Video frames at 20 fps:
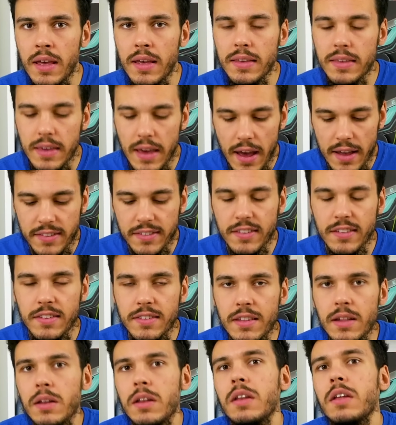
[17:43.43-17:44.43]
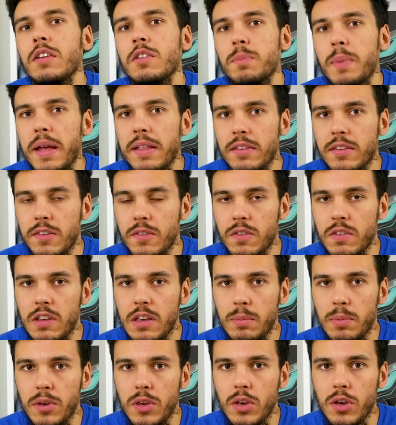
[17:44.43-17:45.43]
yes, it's still an expensive
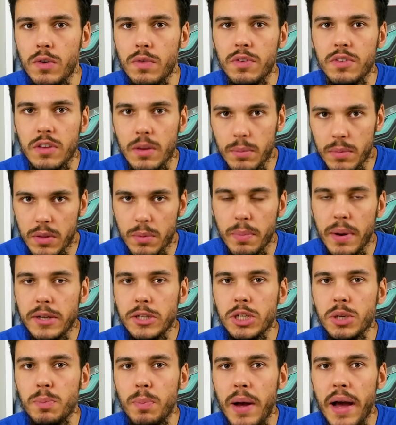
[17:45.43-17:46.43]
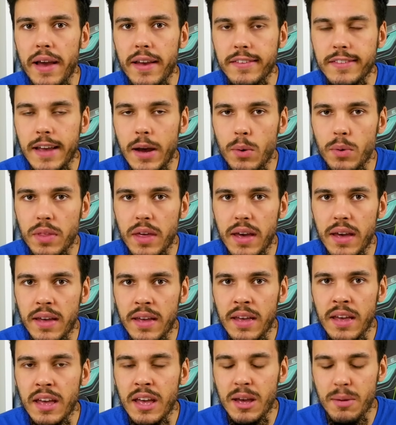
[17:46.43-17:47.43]
CPU for some of the budget buyers out there,
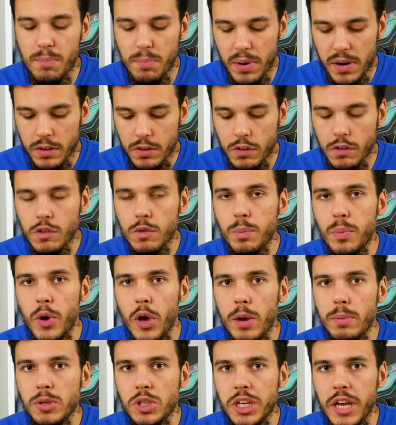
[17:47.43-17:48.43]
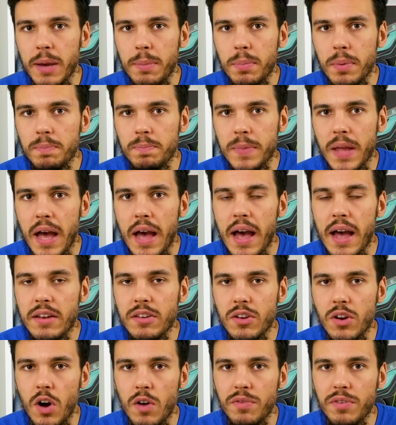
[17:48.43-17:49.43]
but it's a superb chip and
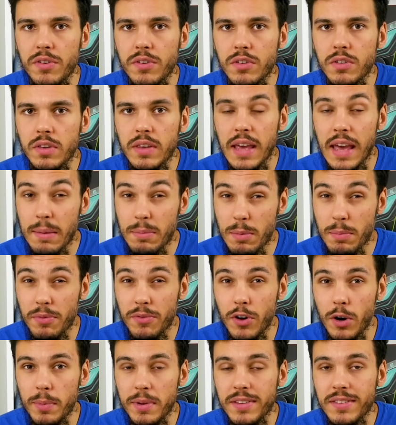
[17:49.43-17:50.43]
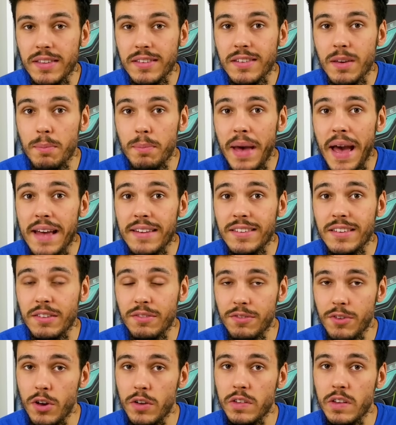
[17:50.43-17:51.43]
it offers gaming performance that's competitive
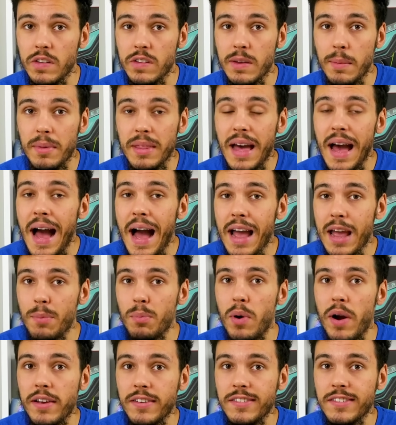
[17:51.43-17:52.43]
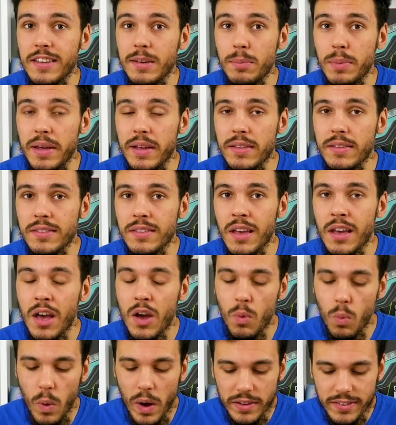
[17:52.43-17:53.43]
versus some of the higher priced siblings
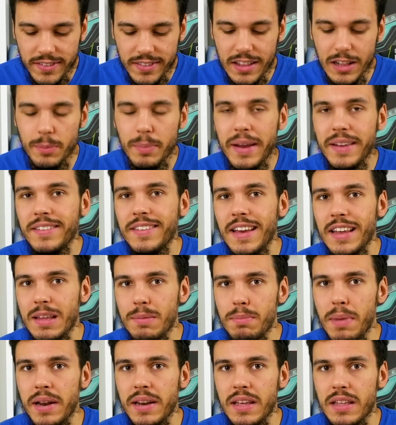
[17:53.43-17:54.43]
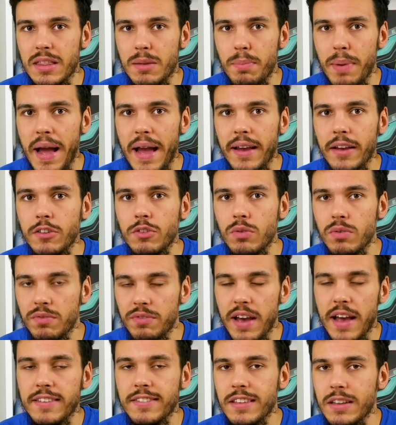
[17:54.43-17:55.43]
while still maintaining money in the bank to
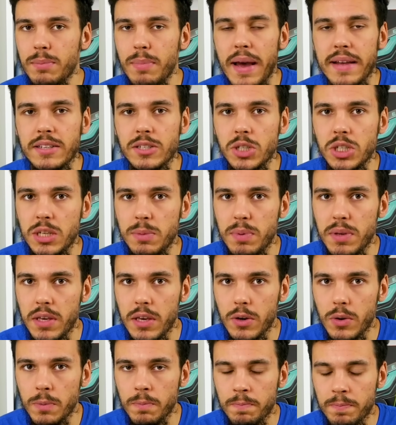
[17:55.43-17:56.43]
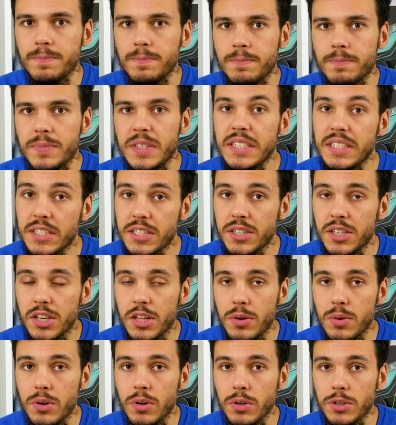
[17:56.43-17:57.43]
invest in a better GPU. This is the
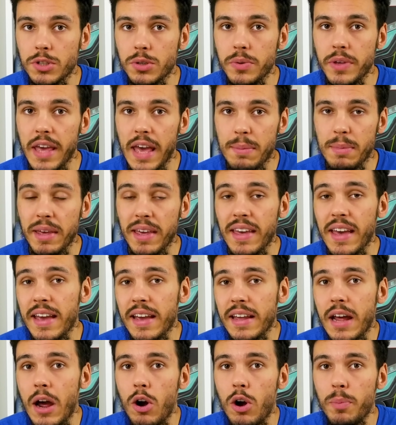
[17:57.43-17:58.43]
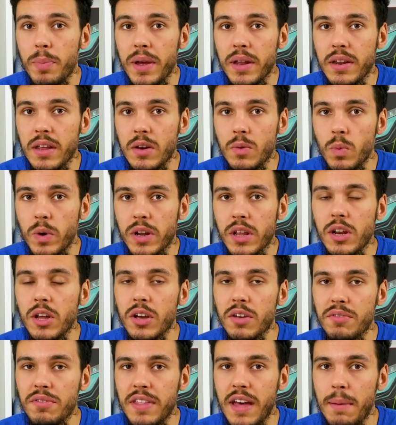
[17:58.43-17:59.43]
new go to gaming king, in our opinion, when you're
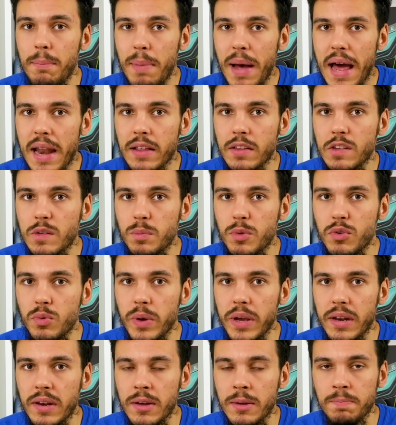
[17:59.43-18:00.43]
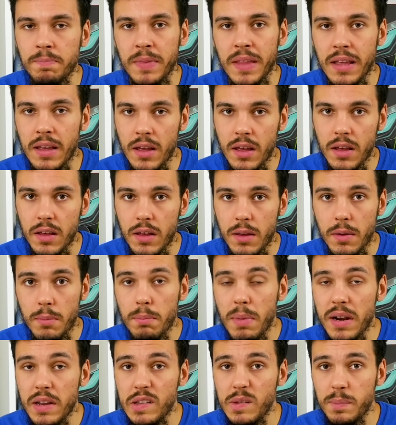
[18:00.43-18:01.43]
looking for that balance between
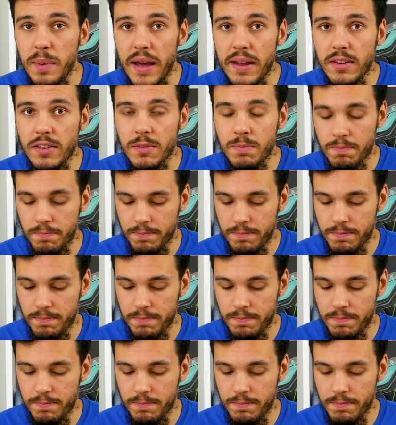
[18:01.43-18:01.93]
money spent